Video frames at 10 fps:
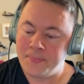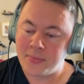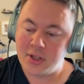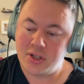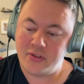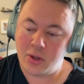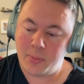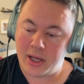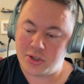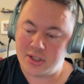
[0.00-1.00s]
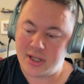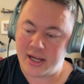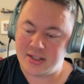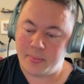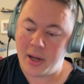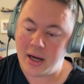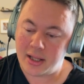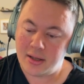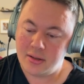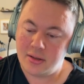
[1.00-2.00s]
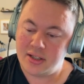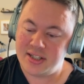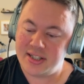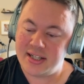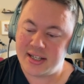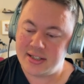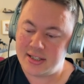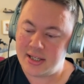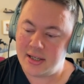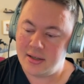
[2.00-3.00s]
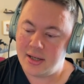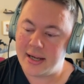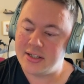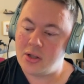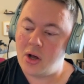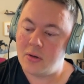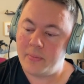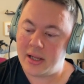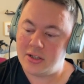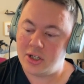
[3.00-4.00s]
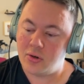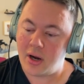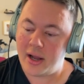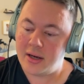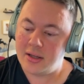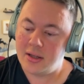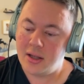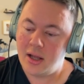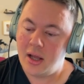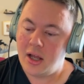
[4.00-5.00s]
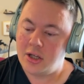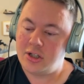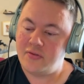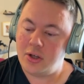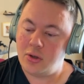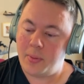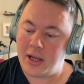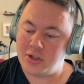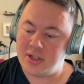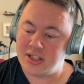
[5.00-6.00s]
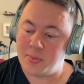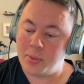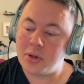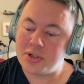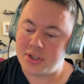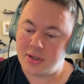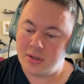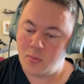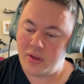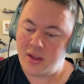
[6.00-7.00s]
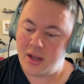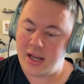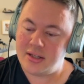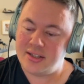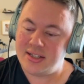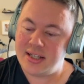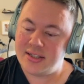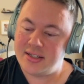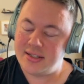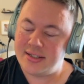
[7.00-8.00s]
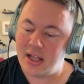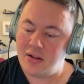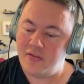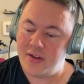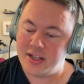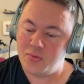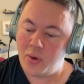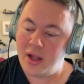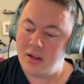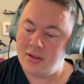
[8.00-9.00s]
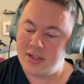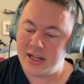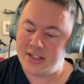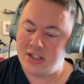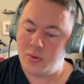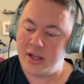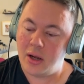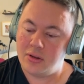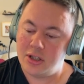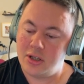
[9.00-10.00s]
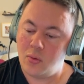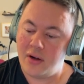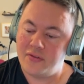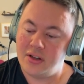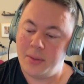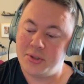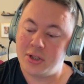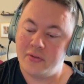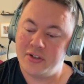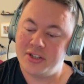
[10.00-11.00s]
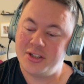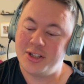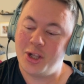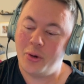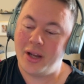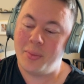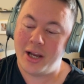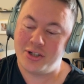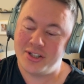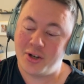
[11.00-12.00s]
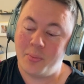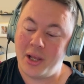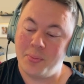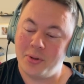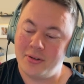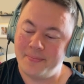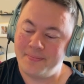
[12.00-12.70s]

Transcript: To view the patient as a body, a disease entity, has long been decried. To view the patient as a person with a diseased self as well takes into account the too often lip-serviced slogan, 'Patients are people.'